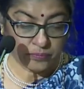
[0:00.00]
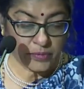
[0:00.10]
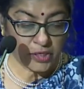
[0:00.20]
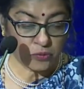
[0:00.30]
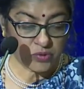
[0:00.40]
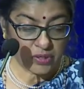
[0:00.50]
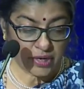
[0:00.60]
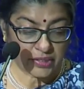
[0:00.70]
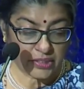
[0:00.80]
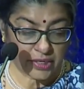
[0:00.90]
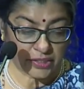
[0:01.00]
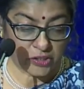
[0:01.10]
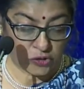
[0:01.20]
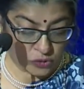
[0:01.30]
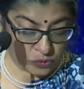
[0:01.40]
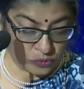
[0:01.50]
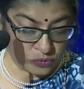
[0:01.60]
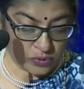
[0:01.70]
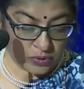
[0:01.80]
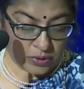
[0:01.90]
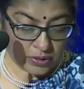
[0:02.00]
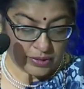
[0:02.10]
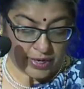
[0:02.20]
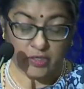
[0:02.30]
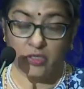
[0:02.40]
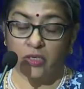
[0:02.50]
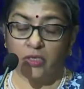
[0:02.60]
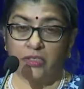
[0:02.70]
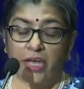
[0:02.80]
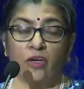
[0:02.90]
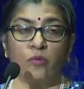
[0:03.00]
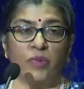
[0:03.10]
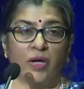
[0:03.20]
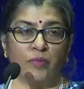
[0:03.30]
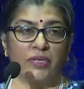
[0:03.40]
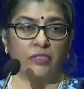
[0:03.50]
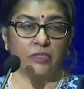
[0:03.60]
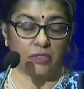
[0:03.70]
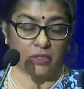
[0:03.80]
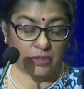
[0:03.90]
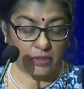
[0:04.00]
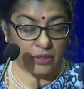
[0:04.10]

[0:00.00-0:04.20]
It was in 1992 that then Prime Minister